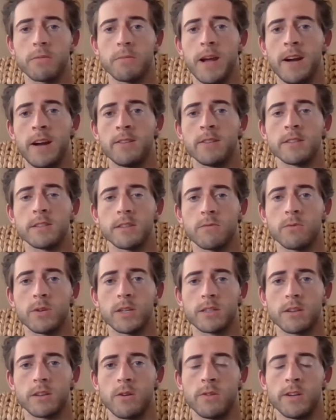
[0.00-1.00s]
balance of
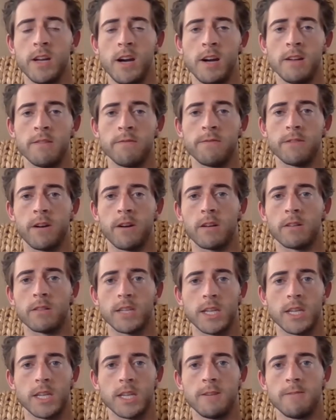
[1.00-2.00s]
what's going on for our
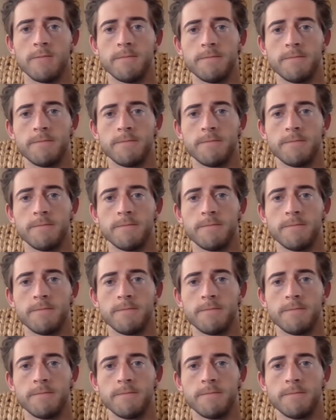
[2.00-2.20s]
city.